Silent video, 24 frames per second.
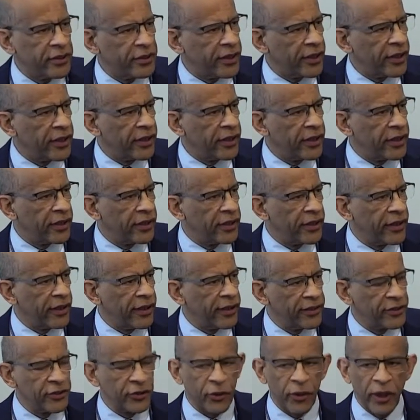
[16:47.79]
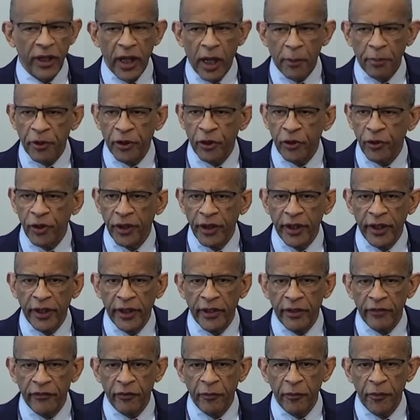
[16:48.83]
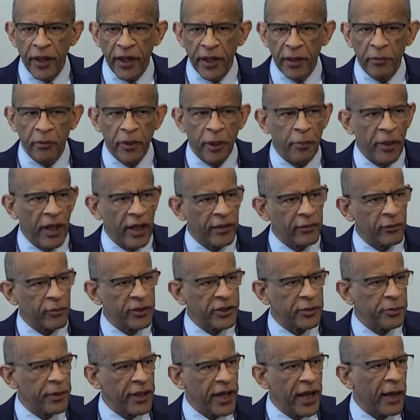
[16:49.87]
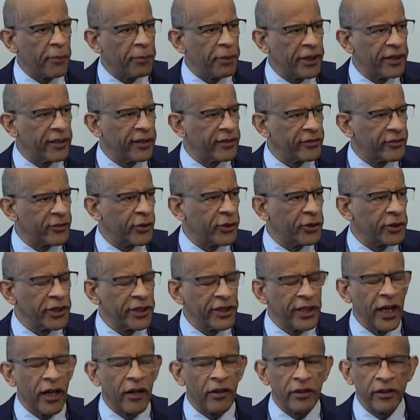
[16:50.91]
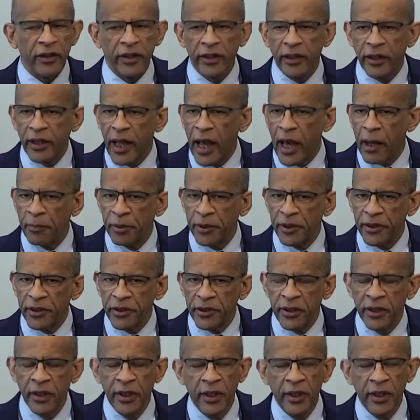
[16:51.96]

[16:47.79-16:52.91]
and this is a great opportunity to hear from them about what's been happening certainly out in Annapolis.